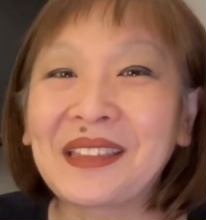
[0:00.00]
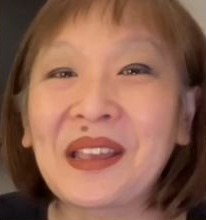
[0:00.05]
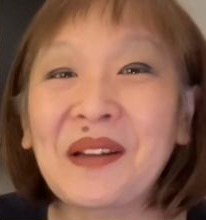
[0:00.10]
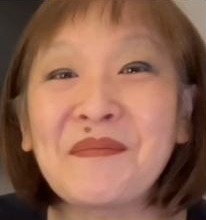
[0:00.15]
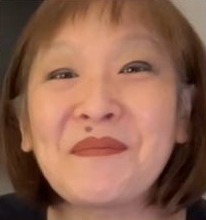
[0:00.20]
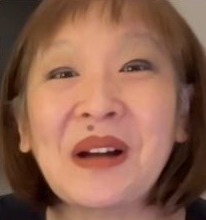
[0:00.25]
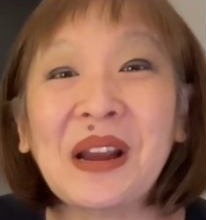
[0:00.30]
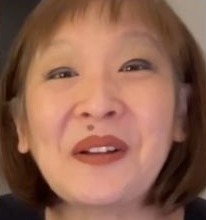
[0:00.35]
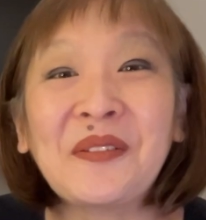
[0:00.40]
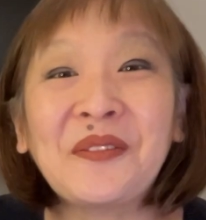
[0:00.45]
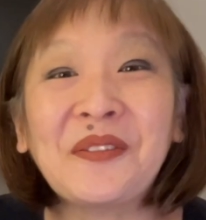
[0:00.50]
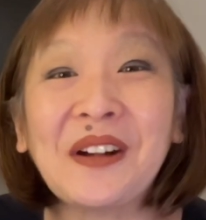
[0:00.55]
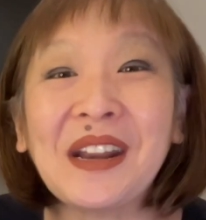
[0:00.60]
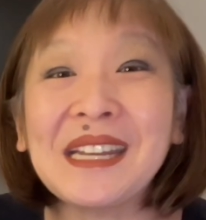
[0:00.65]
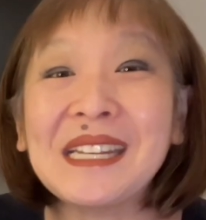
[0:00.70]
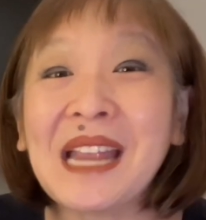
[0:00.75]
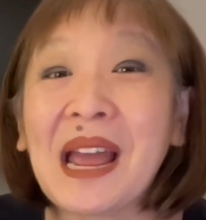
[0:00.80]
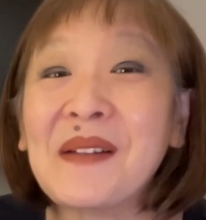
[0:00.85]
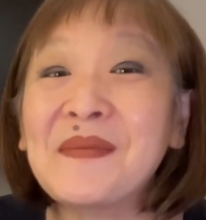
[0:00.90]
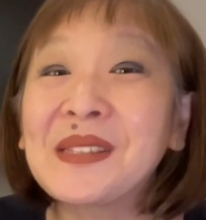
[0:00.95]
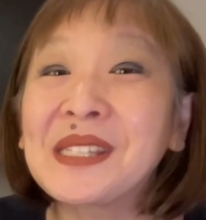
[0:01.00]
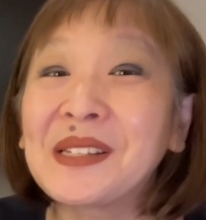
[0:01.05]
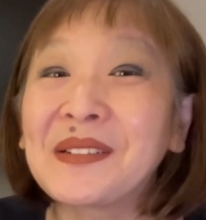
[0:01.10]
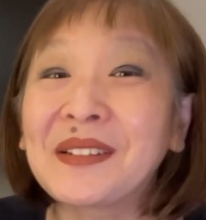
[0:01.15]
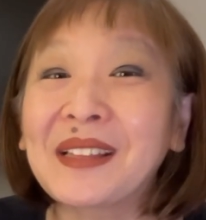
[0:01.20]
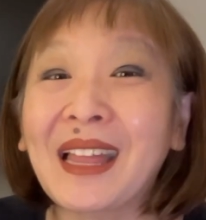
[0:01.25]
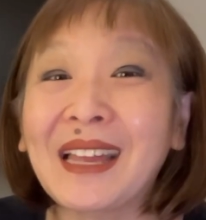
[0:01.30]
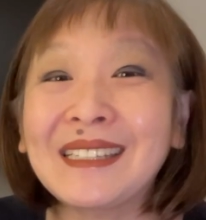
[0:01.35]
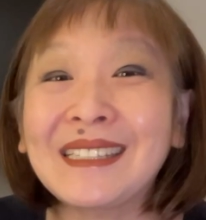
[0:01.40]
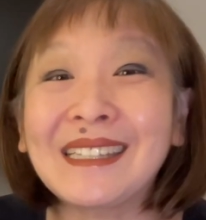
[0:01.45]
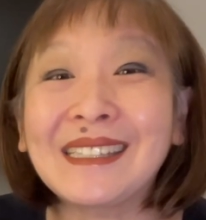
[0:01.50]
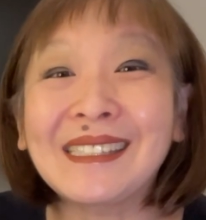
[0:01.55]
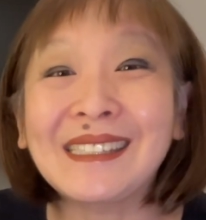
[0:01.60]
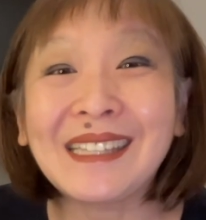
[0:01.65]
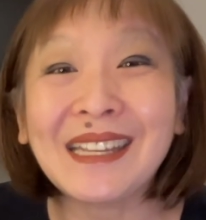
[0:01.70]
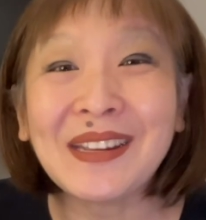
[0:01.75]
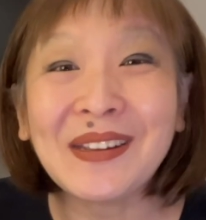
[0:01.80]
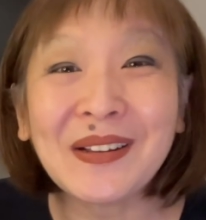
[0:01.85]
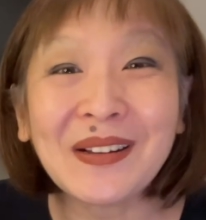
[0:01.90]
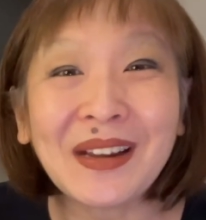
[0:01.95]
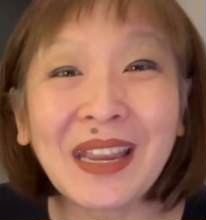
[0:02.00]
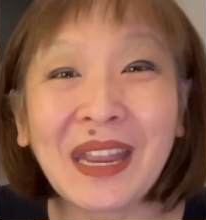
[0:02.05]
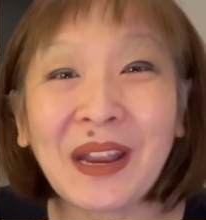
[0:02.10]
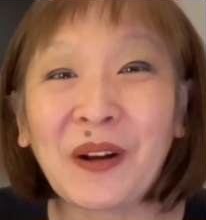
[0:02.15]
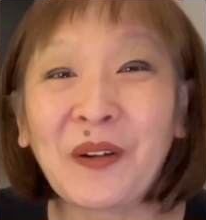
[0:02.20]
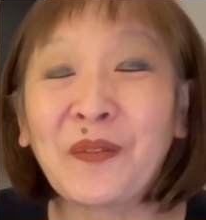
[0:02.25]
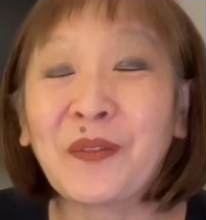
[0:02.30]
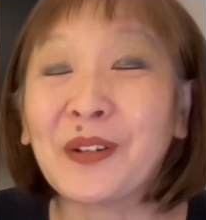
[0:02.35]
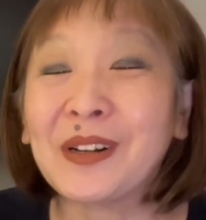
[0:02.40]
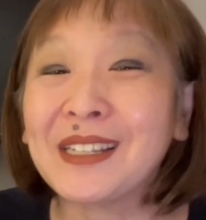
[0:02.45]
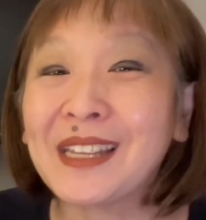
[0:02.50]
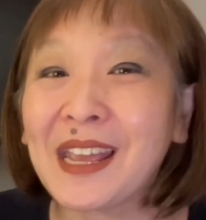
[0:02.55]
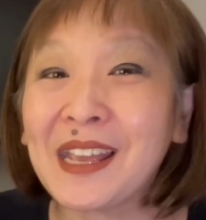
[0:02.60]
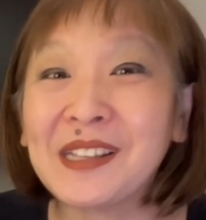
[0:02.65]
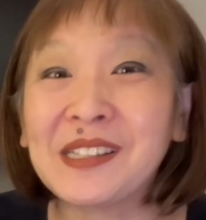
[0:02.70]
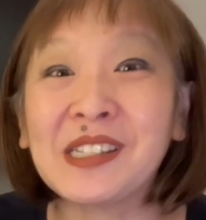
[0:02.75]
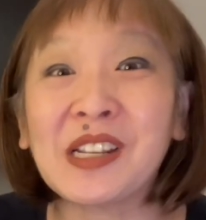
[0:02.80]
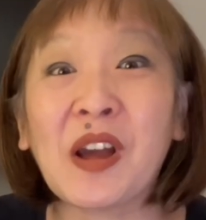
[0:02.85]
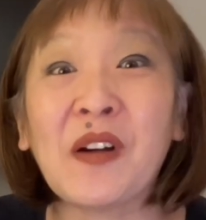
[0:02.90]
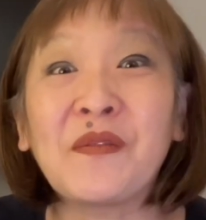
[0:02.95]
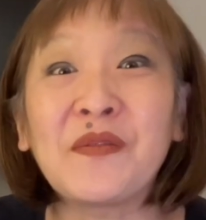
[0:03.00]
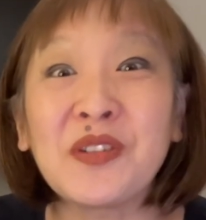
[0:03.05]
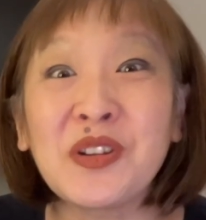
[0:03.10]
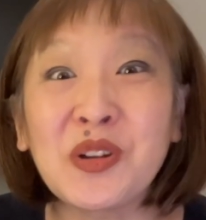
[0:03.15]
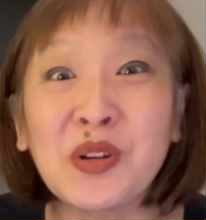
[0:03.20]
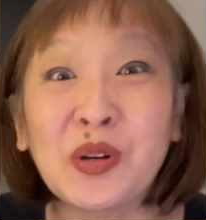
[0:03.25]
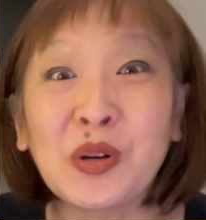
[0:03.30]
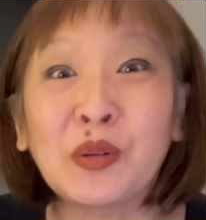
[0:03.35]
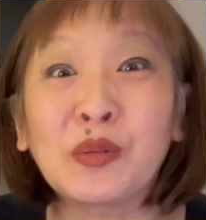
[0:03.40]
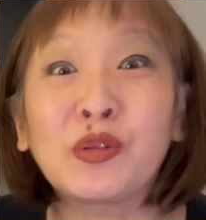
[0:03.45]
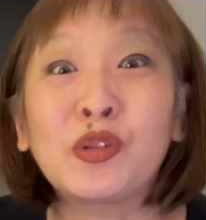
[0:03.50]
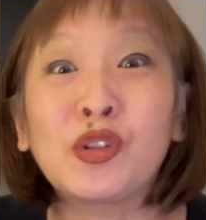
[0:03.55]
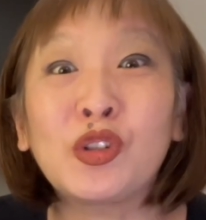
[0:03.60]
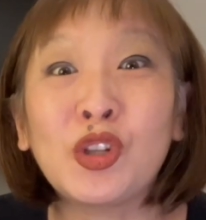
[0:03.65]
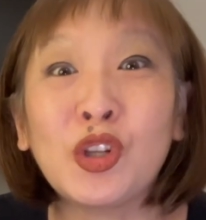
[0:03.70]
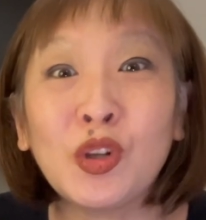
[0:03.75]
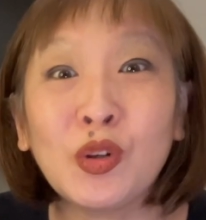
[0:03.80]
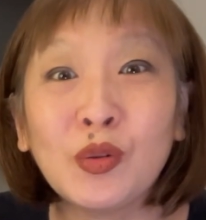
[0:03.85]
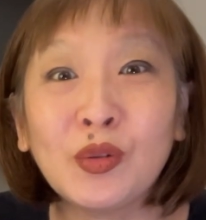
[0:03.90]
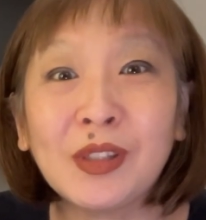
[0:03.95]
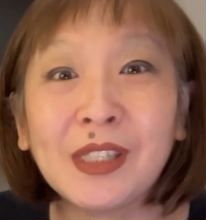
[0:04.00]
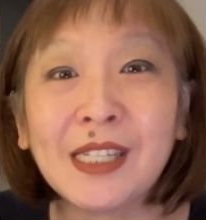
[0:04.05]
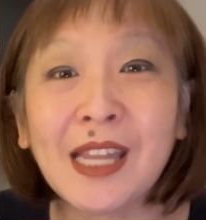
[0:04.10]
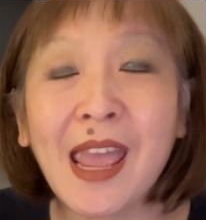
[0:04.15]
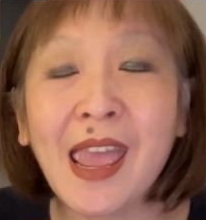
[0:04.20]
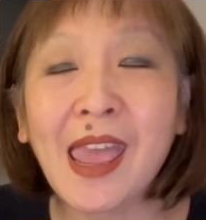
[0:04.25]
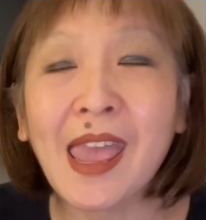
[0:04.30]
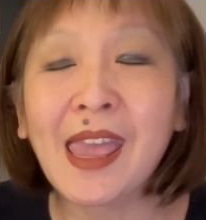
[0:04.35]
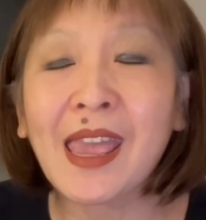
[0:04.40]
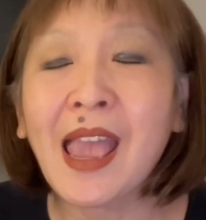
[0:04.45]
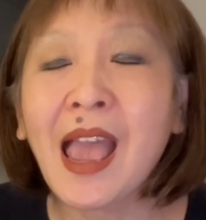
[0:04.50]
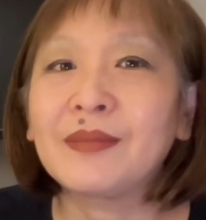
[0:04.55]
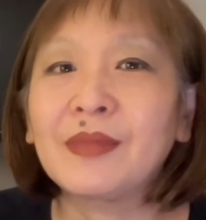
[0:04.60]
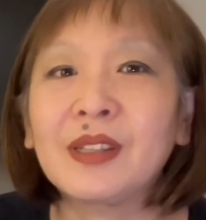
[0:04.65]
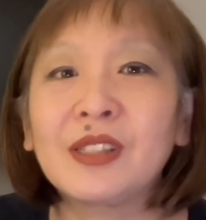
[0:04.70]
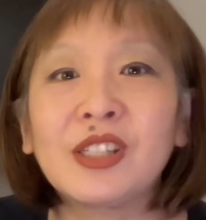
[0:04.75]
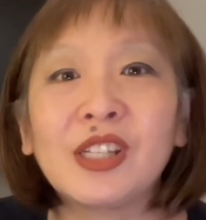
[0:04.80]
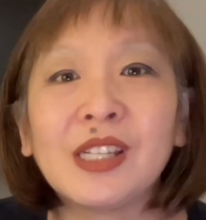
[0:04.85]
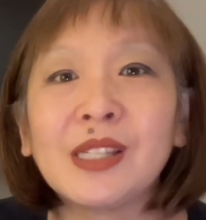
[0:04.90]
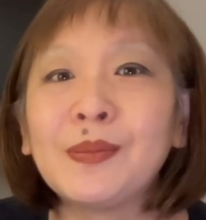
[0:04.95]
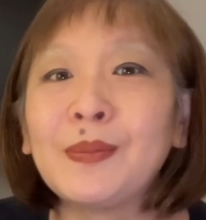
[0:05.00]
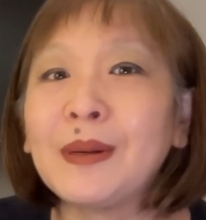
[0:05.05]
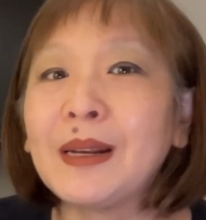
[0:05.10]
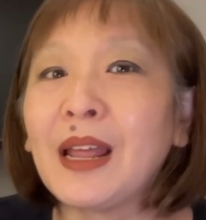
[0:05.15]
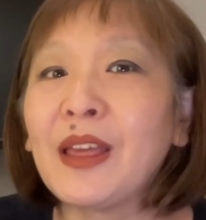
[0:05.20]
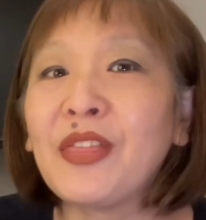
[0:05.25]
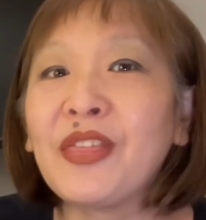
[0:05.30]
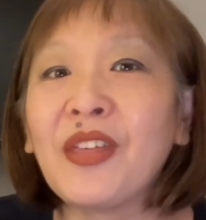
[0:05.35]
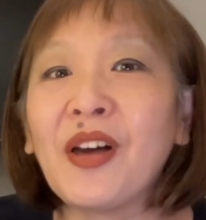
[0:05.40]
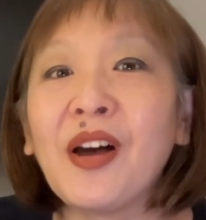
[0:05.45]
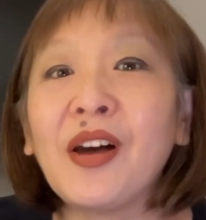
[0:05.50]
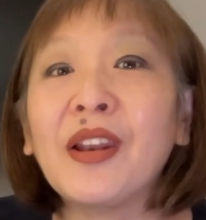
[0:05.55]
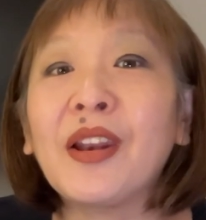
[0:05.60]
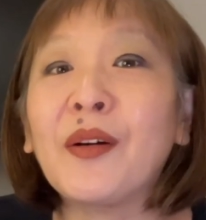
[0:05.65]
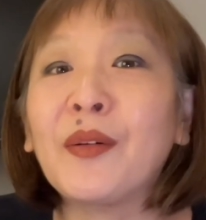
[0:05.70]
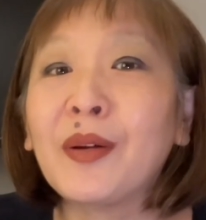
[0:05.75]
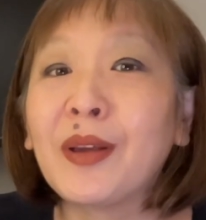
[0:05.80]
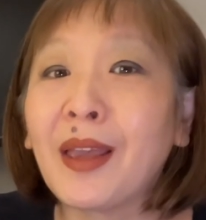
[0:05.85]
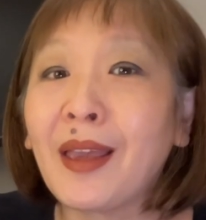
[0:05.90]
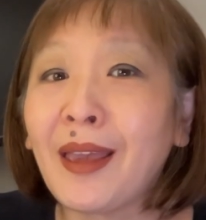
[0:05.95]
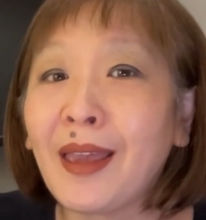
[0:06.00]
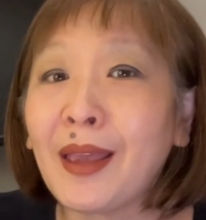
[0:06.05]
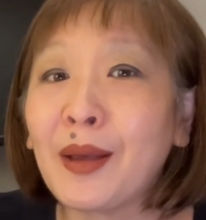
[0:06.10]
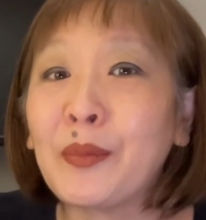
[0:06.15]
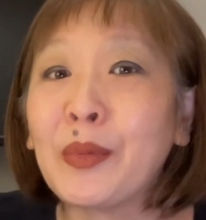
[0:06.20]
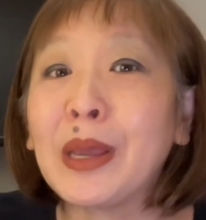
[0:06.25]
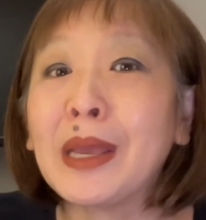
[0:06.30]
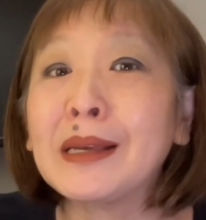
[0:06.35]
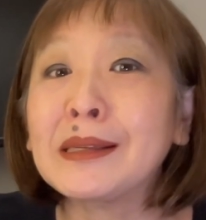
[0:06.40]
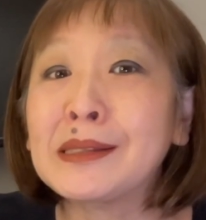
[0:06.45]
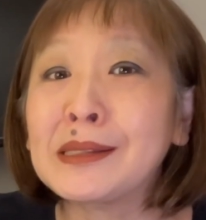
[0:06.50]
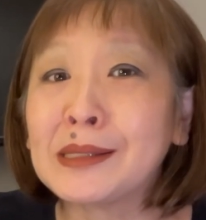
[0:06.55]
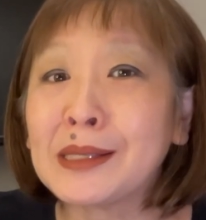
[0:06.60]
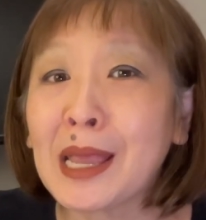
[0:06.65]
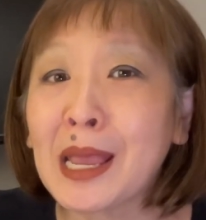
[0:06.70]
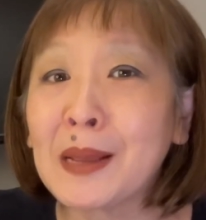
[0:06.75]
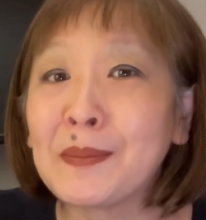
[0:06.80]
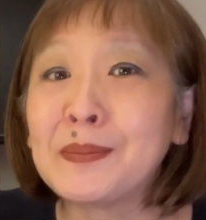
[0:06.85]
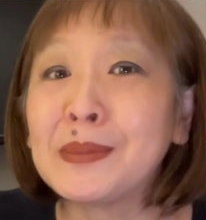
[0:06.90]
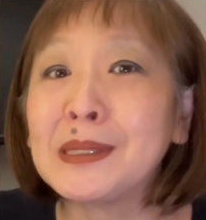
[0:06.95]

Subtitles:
My friend, I'm so glad to see you here for Taste of Noodles Tuesday. Just when I thought, okay, we escaped